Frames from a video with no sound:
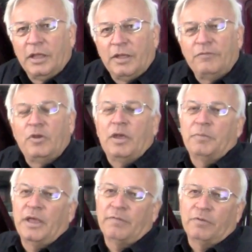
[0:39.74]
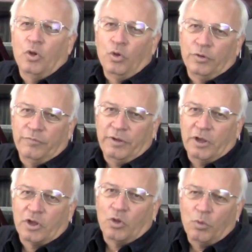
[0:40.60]
If you happen to have an older
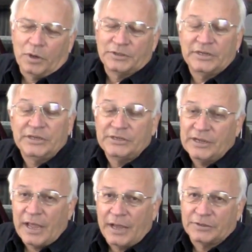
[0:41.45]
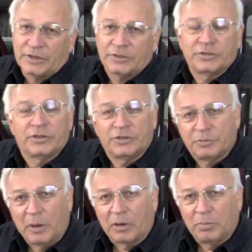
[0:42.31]
vehicle where it's easy access to the
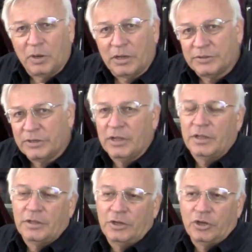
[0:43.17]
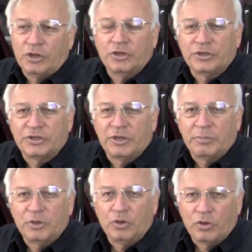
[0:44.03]
spark plugs, then you can just
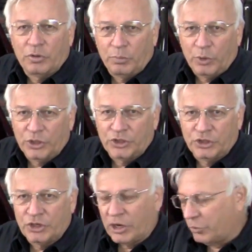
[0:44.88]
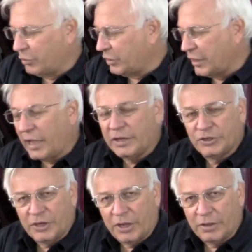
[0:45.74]
simply do a compression check with the
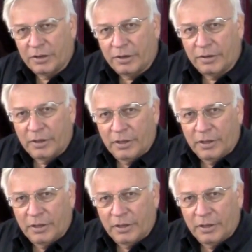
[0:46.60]
gauge down there.